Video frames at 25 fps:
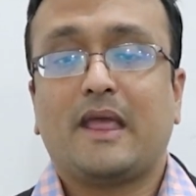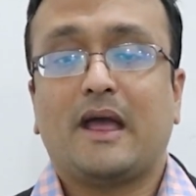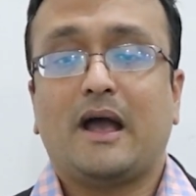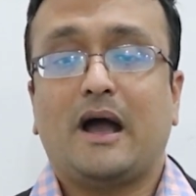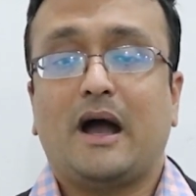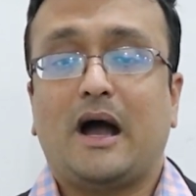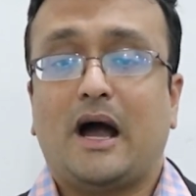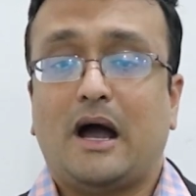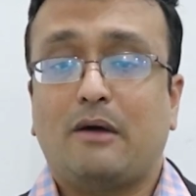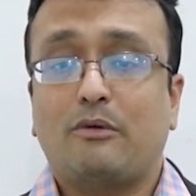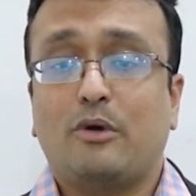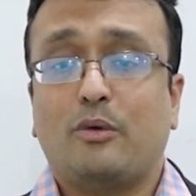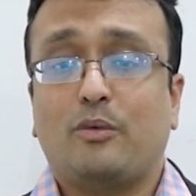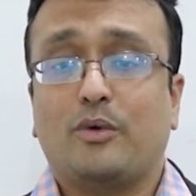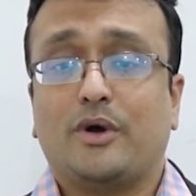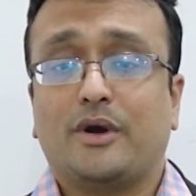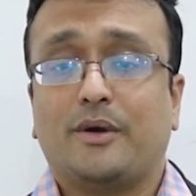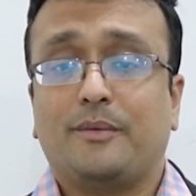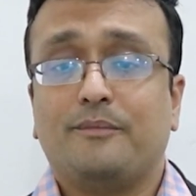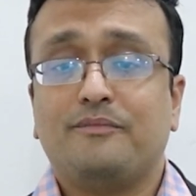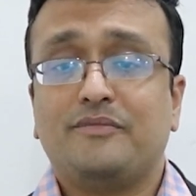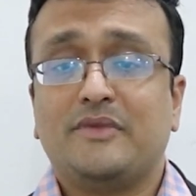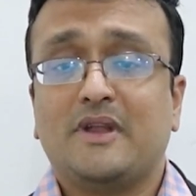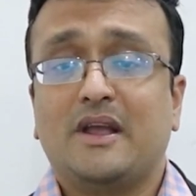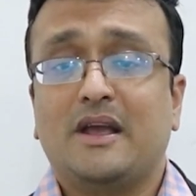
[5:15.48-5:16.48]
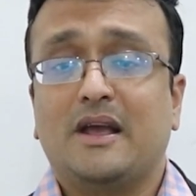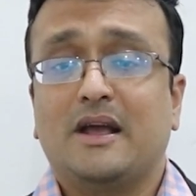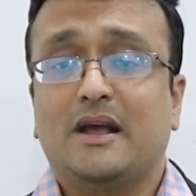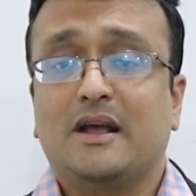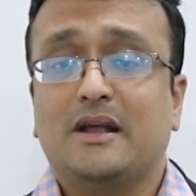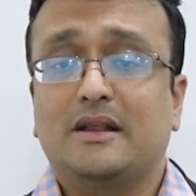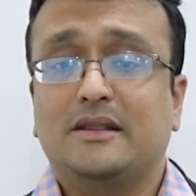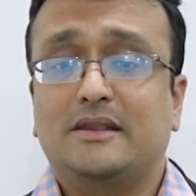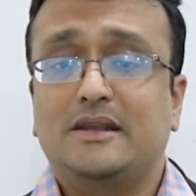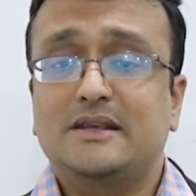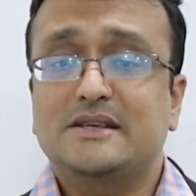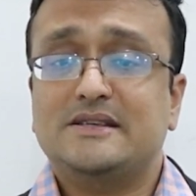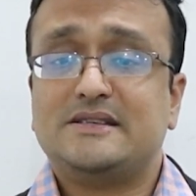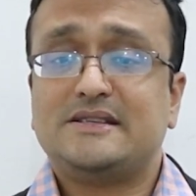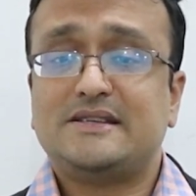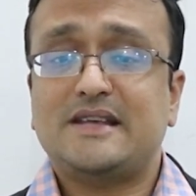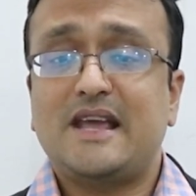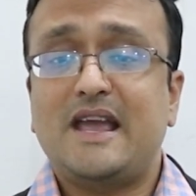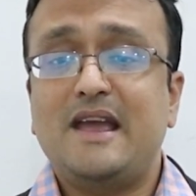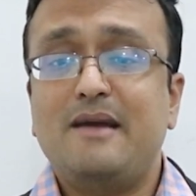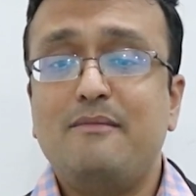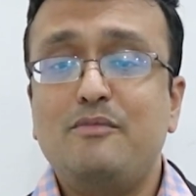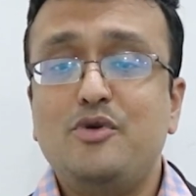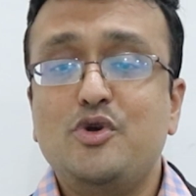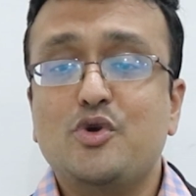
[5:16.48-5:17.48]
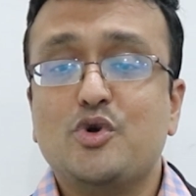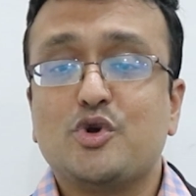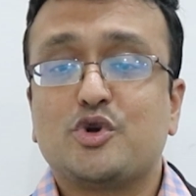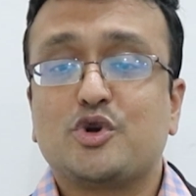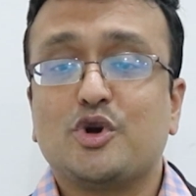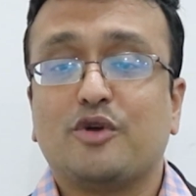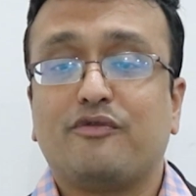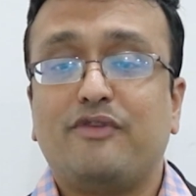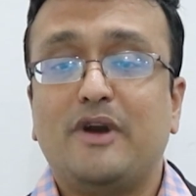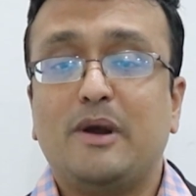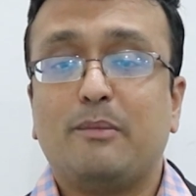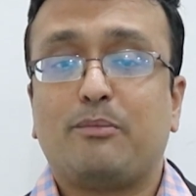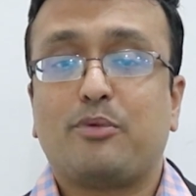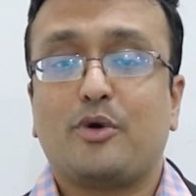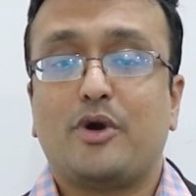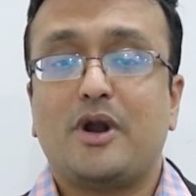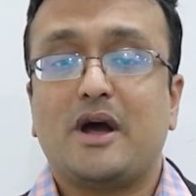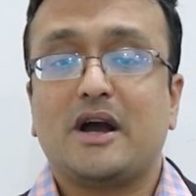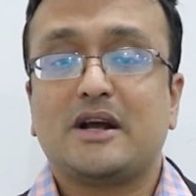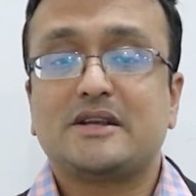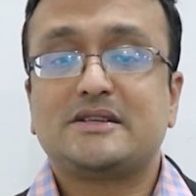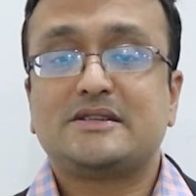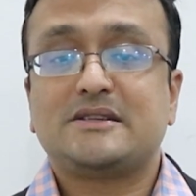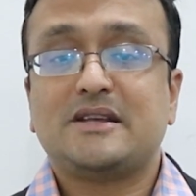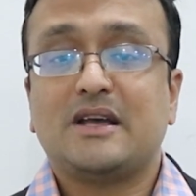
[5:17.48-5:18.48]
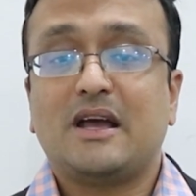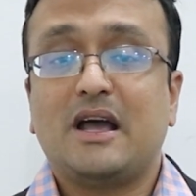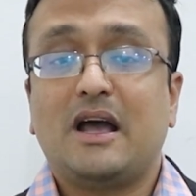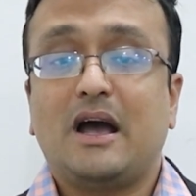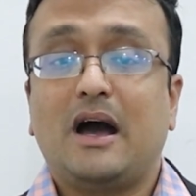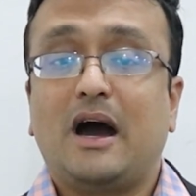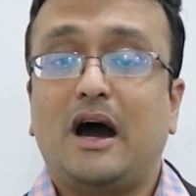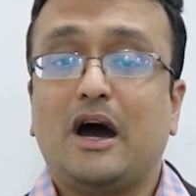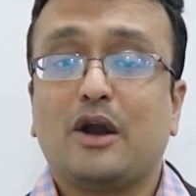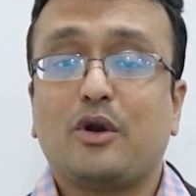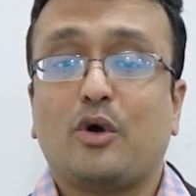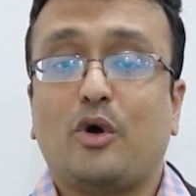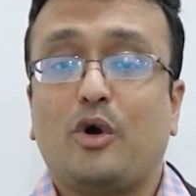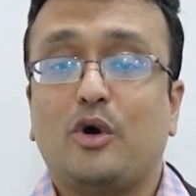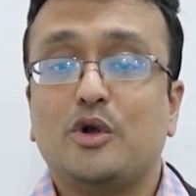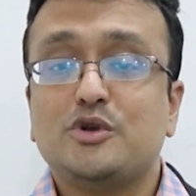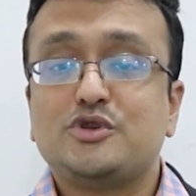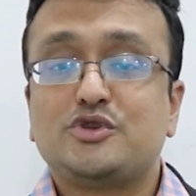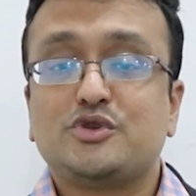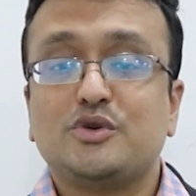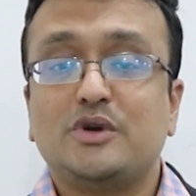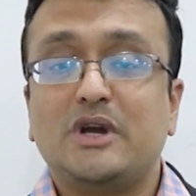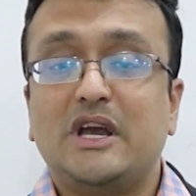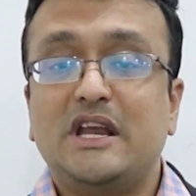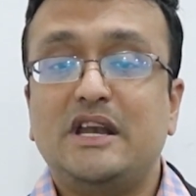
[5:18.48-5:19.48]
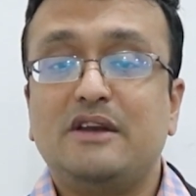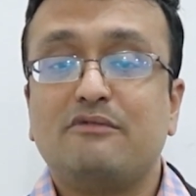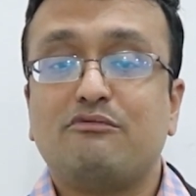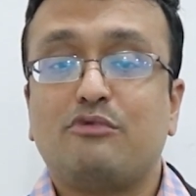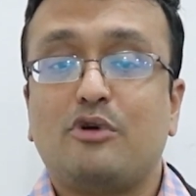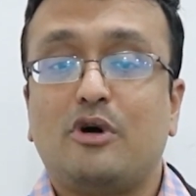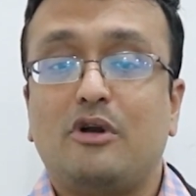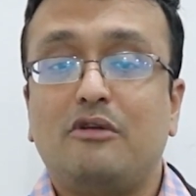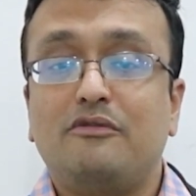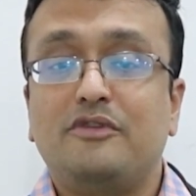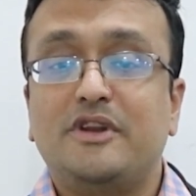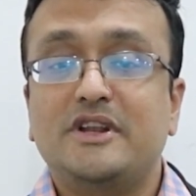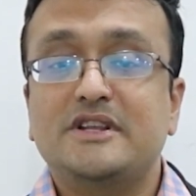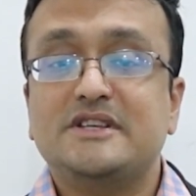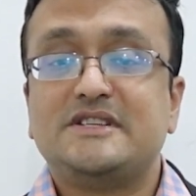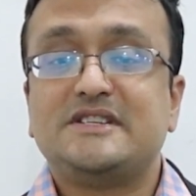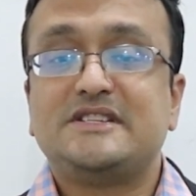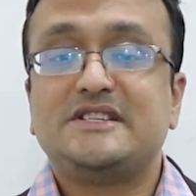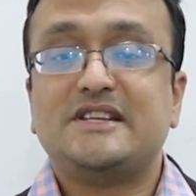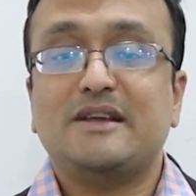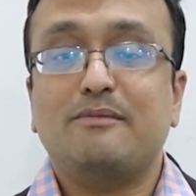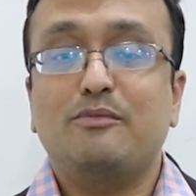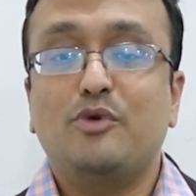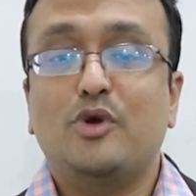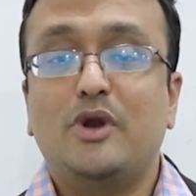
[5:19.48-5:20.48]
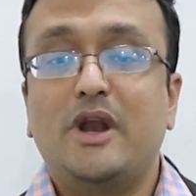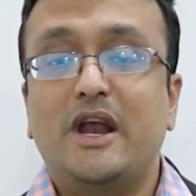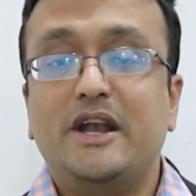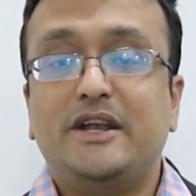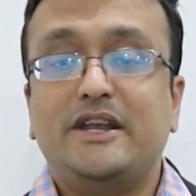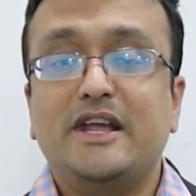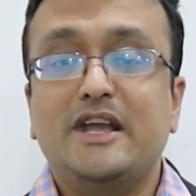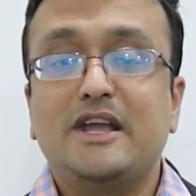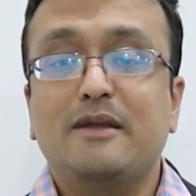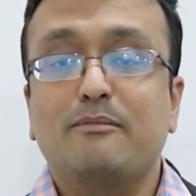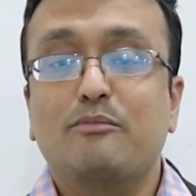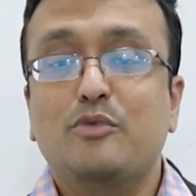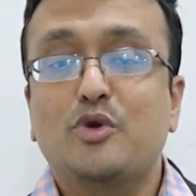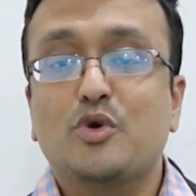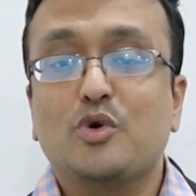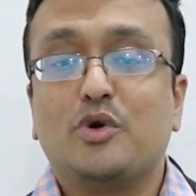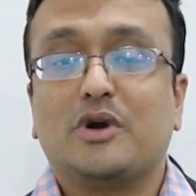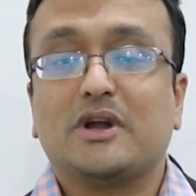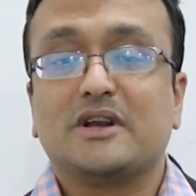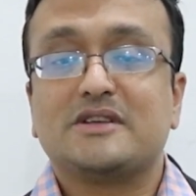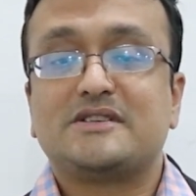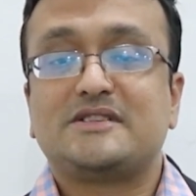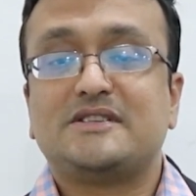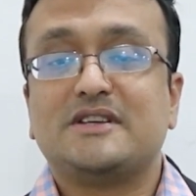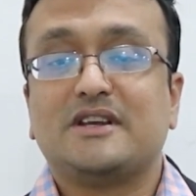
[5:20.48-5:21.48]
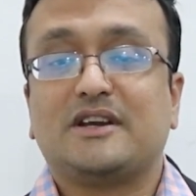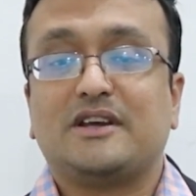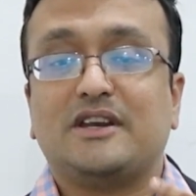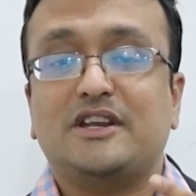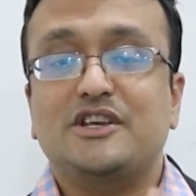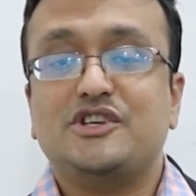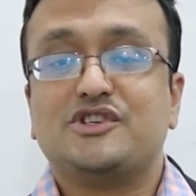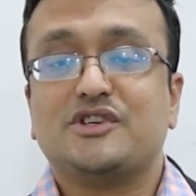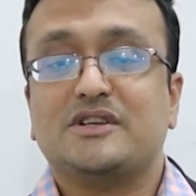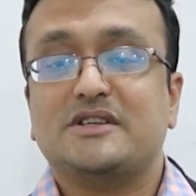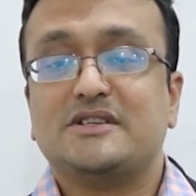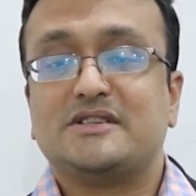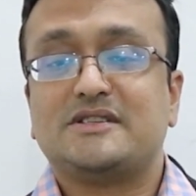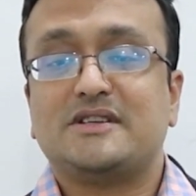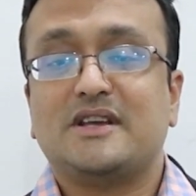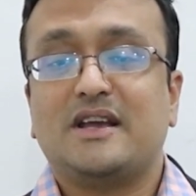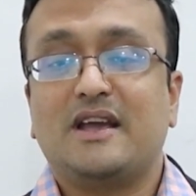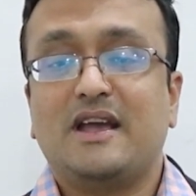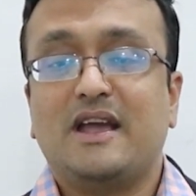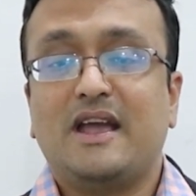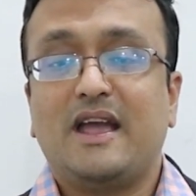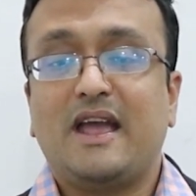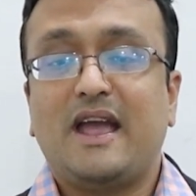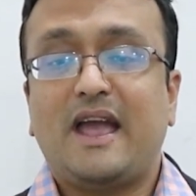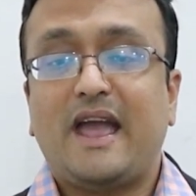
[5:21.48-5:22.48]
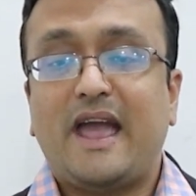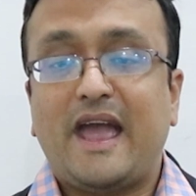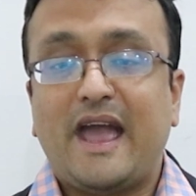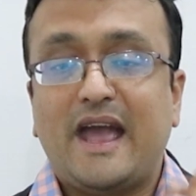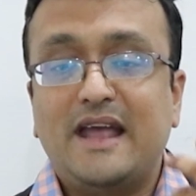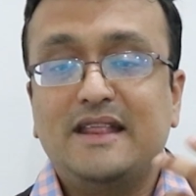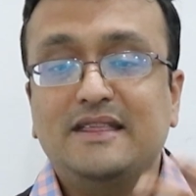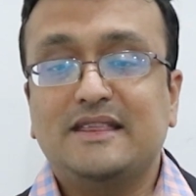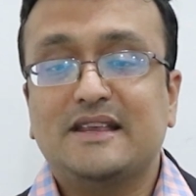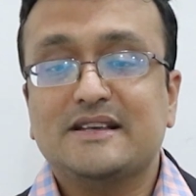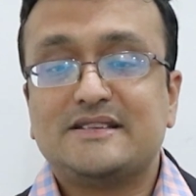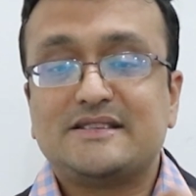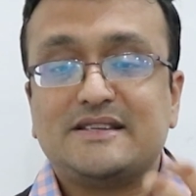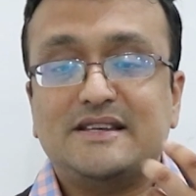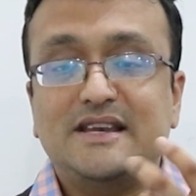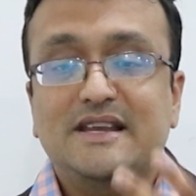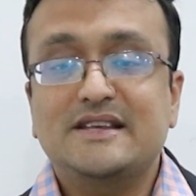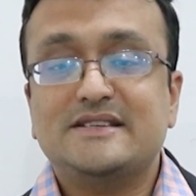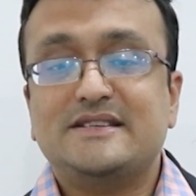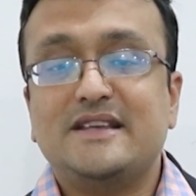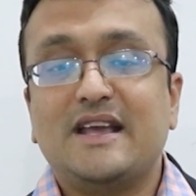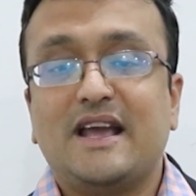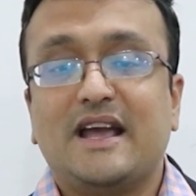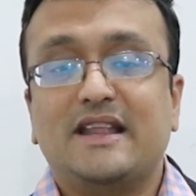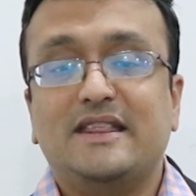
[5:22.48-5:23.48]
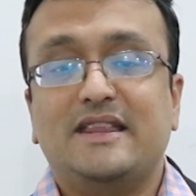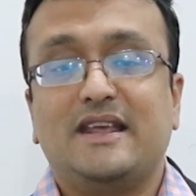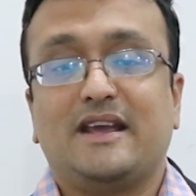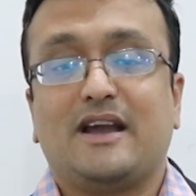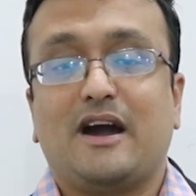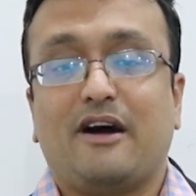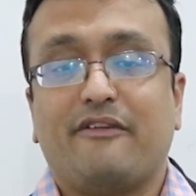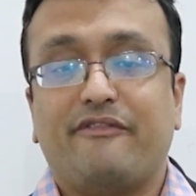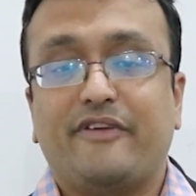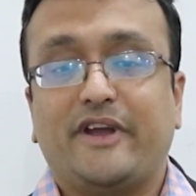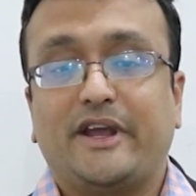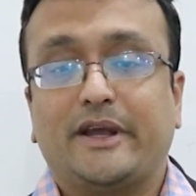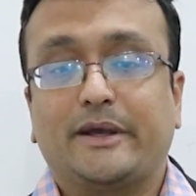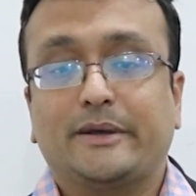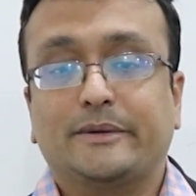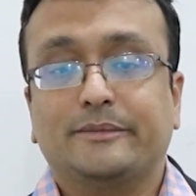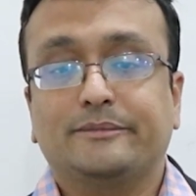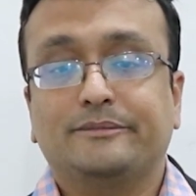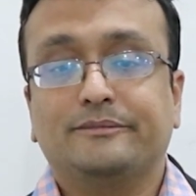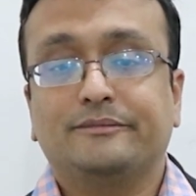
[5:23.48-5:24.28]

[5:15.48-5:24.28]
However, the same neutrophil products are also involved in stimulating mucus secretions and the sneezing and the coughing.